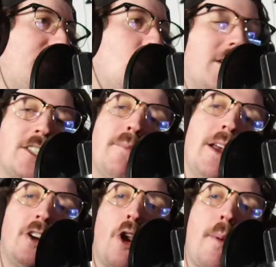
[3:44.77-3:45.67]
want to submit,
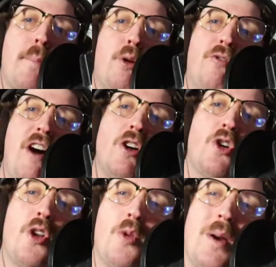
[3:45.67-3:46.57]
go to my profile, go
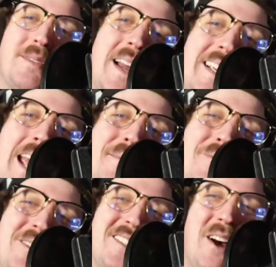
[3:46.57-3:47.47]
to the website, Cayman,
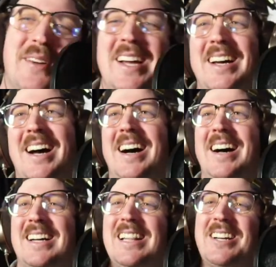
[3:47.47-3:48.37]
what's up?
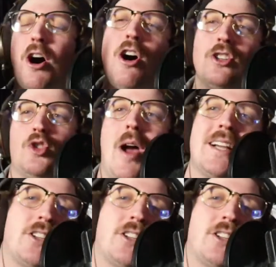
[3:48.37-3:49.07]
Click on Track